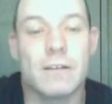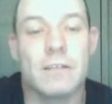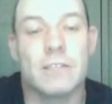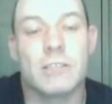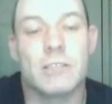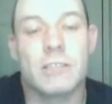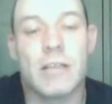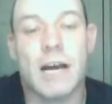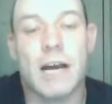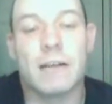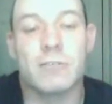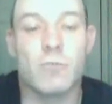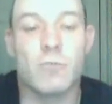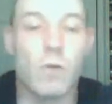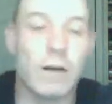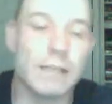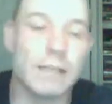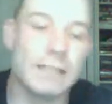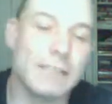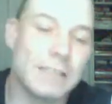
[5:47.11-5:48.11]
stars
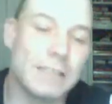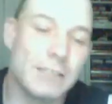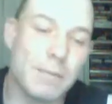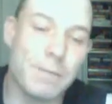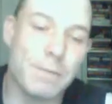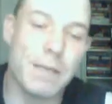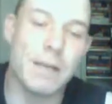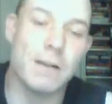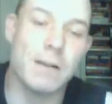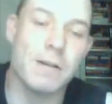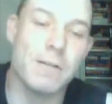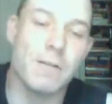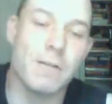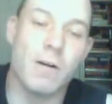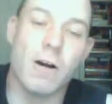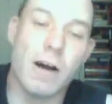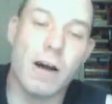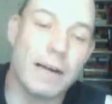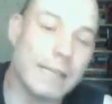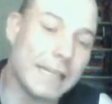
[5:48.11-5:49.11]
wanted it to be
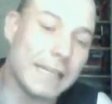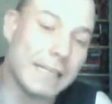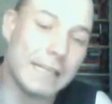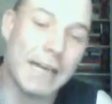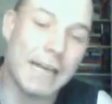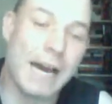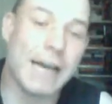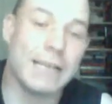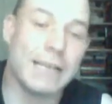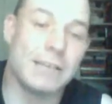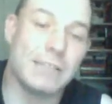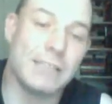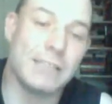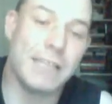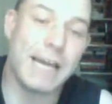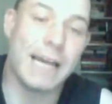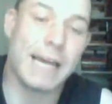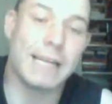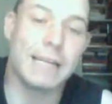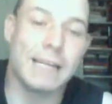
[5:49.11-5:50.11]
on at 9 or
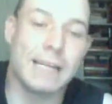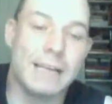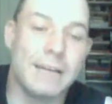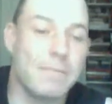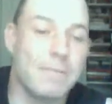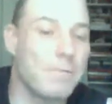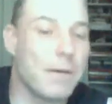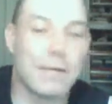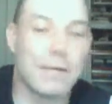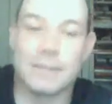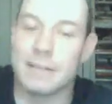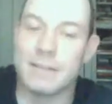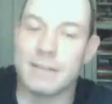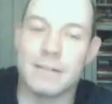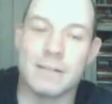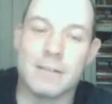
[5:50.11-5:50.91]
10, but